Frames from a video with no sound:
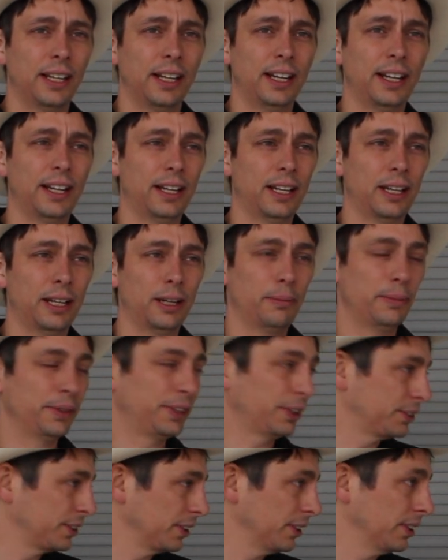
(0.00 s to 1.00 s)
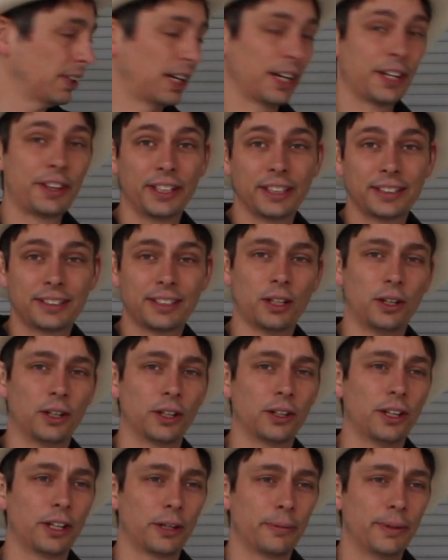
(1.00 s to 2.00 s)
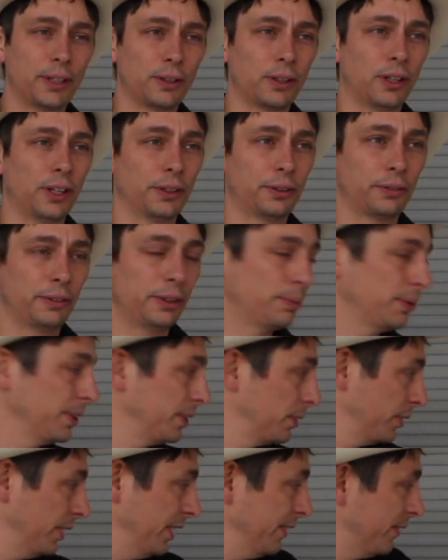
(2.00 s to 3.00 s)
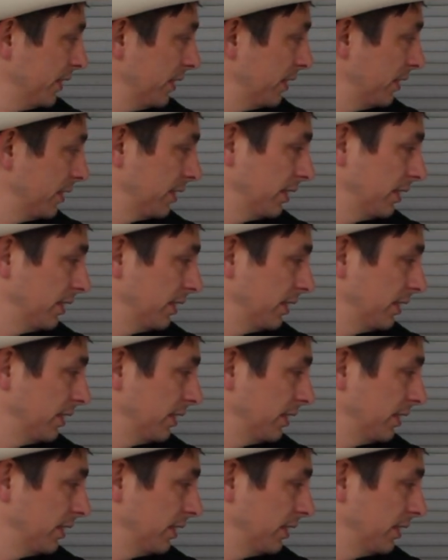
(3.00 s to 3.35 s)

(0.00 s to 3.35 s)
Uh, but there's still a lot of things that aren't automated or aren't 3D printed, or even the,